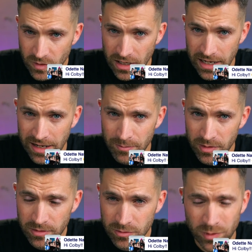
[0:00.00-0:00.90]

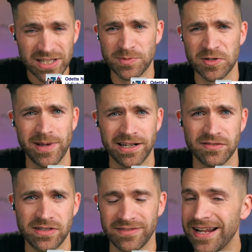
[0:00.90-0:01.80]
What is
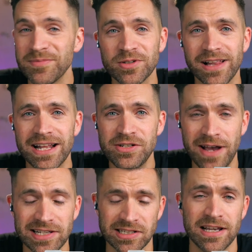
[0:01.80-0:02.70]
Perspective Shift? I'm so glad you
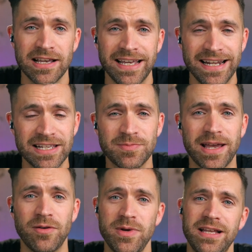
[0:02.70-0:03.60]
asked. It is
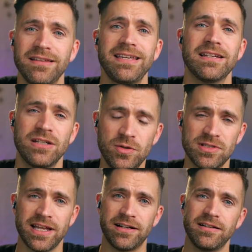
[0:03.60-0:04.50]
my weekly
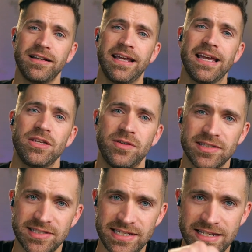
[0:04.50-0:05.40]
newsletter, and you
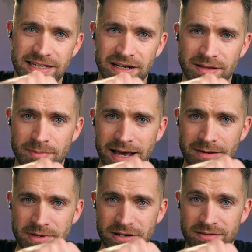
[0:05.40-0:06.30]
can see it down at the
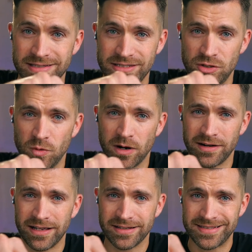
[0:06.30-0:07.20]
bottom here, this
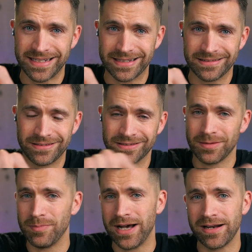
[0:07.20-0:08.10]
URL ticking along
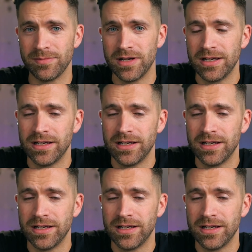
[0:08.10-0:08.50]
the bottom.